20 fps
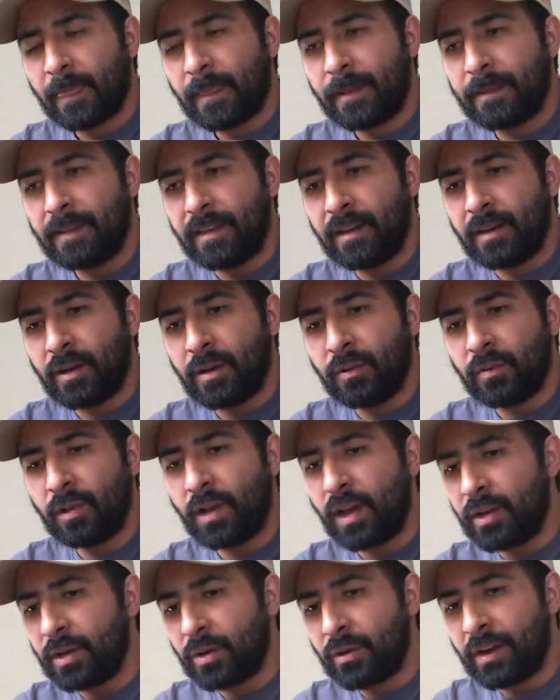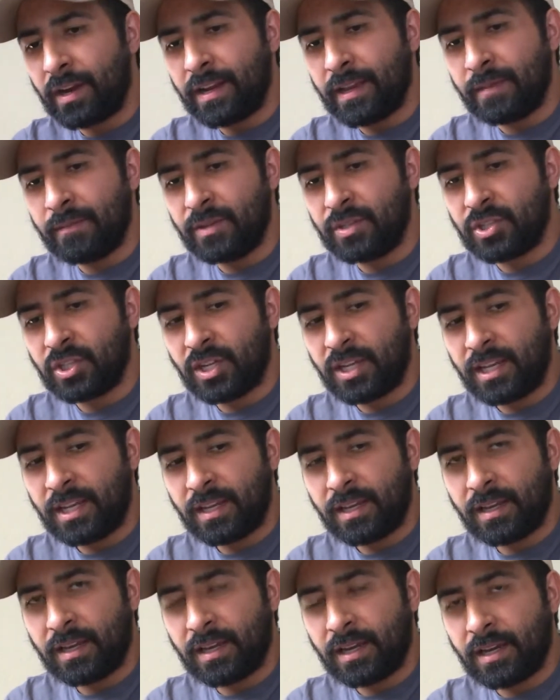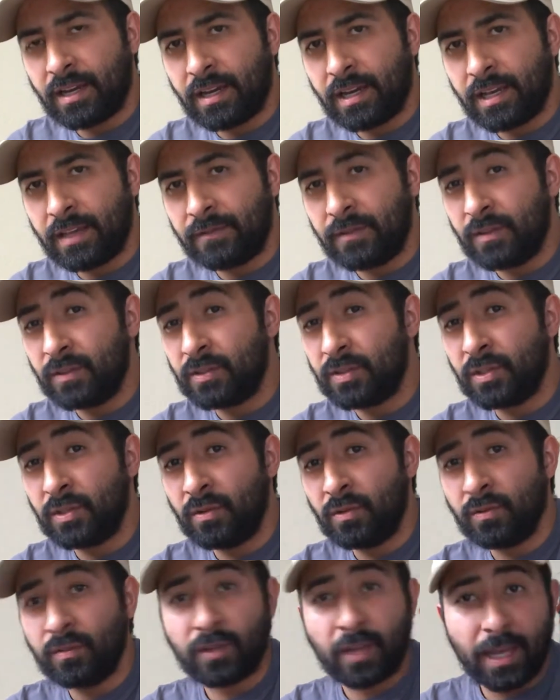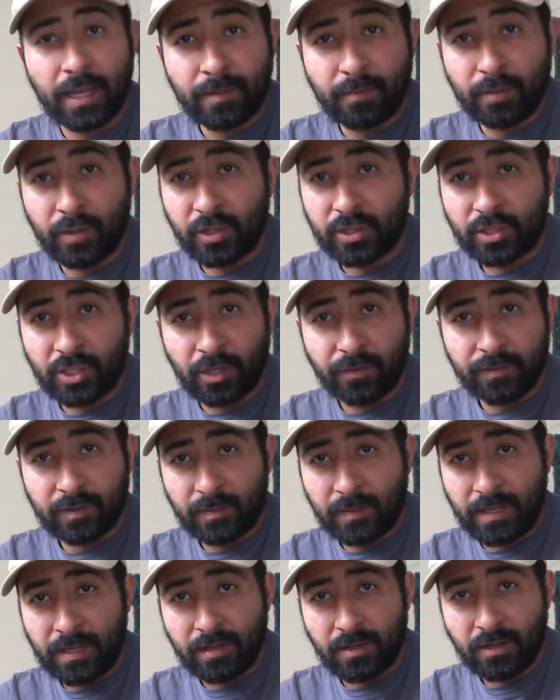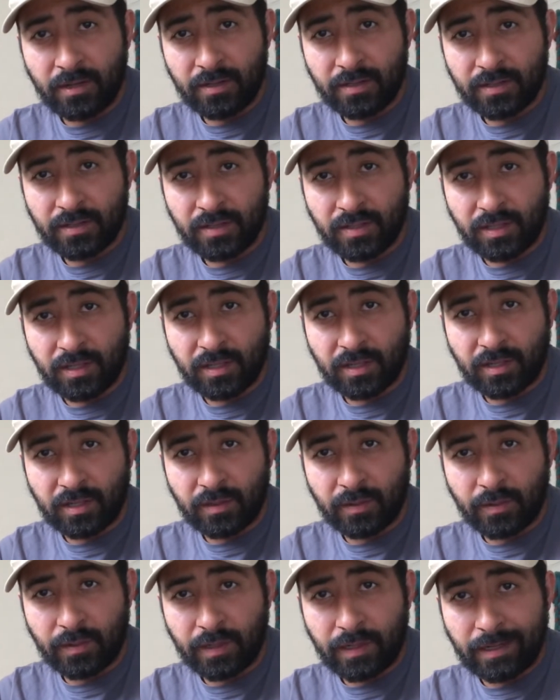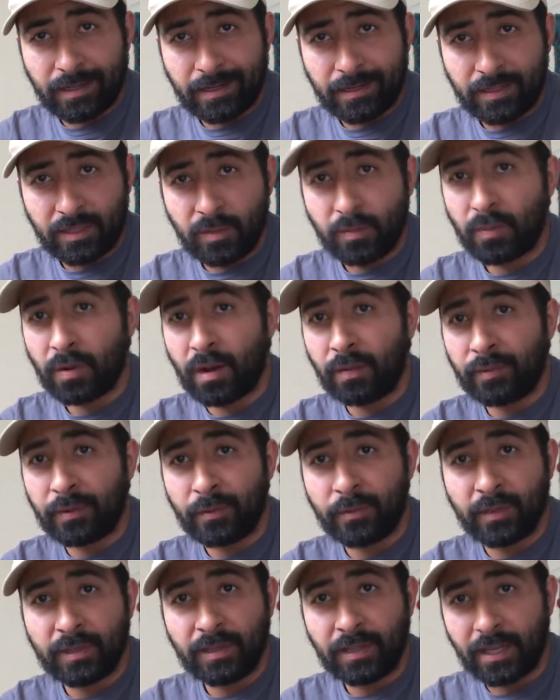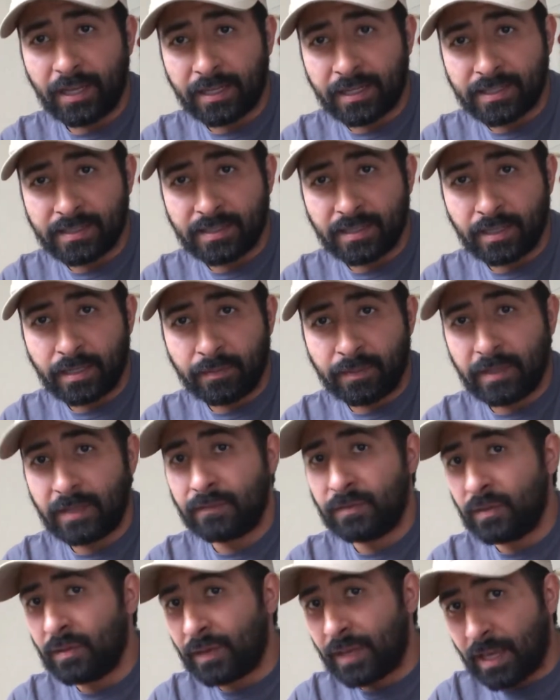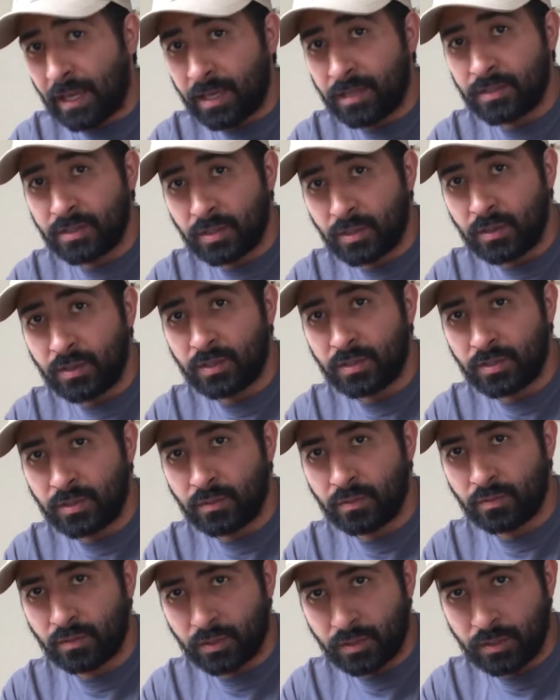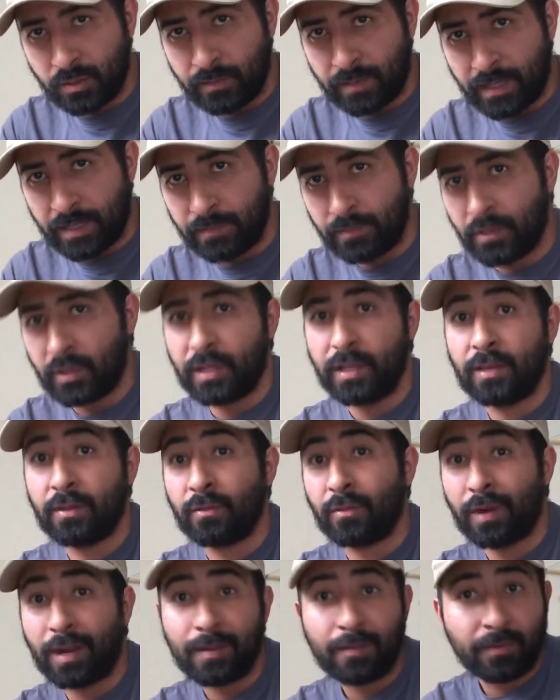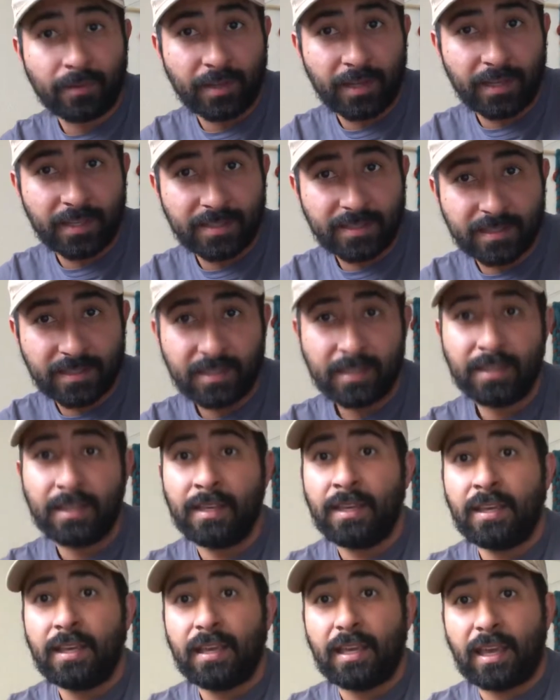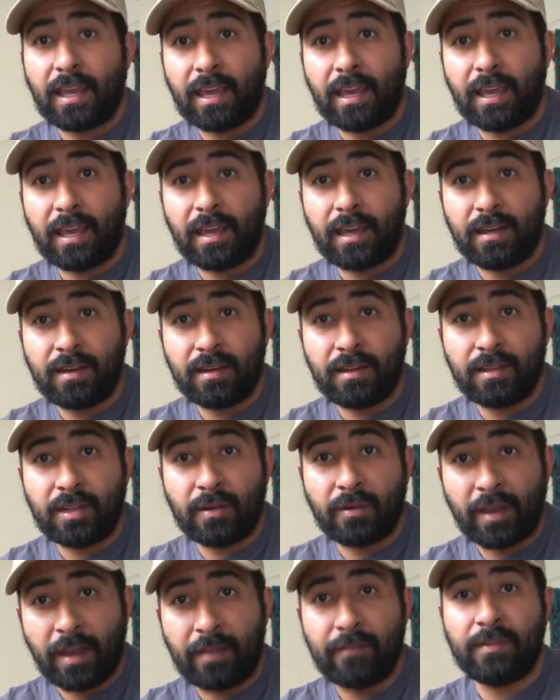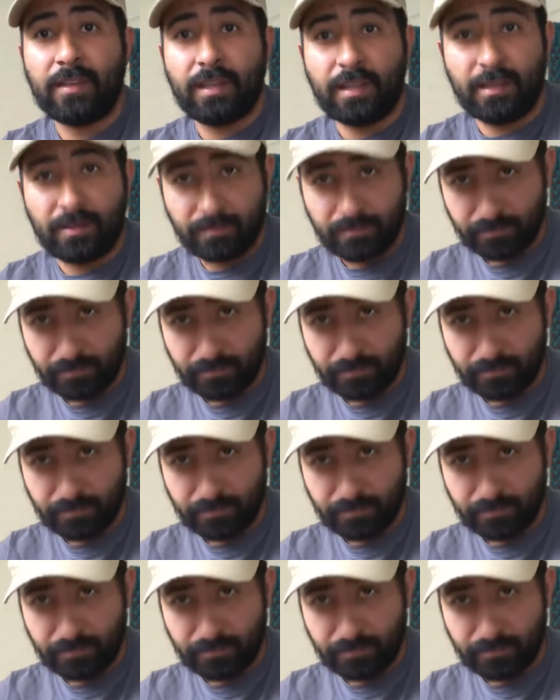You know, a lot of great imaging. If you do like bookshelf speakers, you know, you probably would like a sub if you can tune it to the room and put it in the right place, and, you know, have the